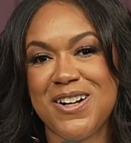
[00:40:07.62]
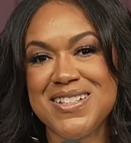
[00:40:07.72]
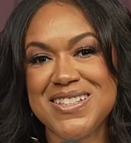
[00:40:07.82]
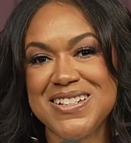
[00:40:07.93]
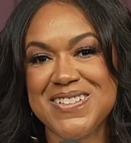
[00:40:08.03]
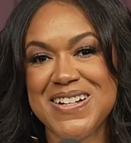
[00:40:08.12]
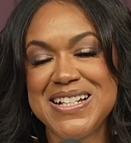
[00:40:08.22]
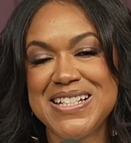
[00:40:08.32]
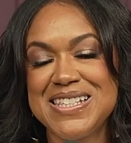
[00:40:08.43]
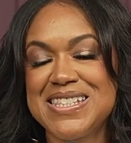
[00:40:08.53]
Across
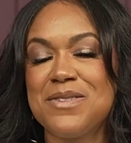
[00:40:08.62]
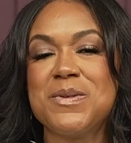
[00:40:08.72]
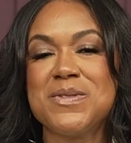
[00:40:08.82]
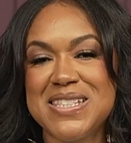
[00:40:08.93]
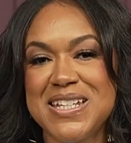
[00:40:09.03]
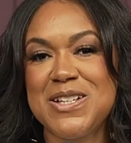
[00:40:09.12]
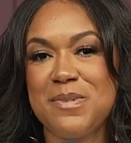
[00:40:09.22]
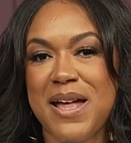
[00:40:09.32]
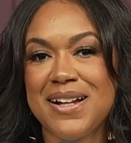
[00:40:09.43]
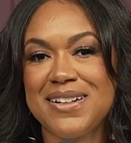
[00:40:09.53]
Generations. And we will see you
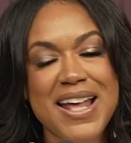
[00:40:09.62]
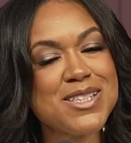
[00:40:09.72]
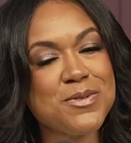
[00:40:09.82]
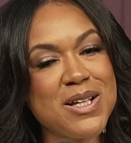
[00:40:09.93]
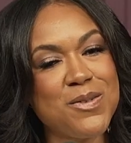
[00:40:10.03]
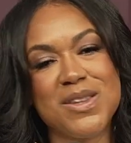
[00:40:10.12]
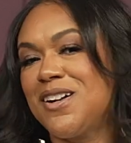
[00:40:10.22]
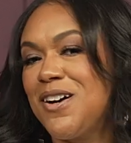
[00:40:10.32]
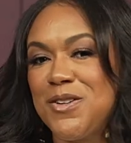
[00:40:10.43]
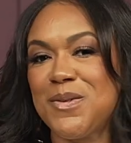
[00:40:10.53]
back next week with
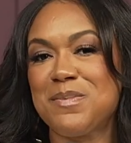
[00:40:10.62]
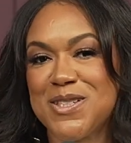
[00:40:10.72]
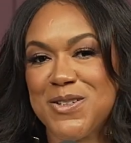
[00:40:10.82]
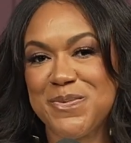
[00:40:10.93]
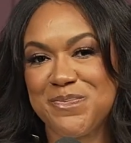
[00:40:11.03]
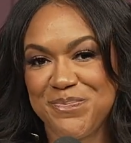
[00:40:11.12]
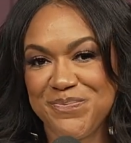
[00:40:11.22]
an all new episode.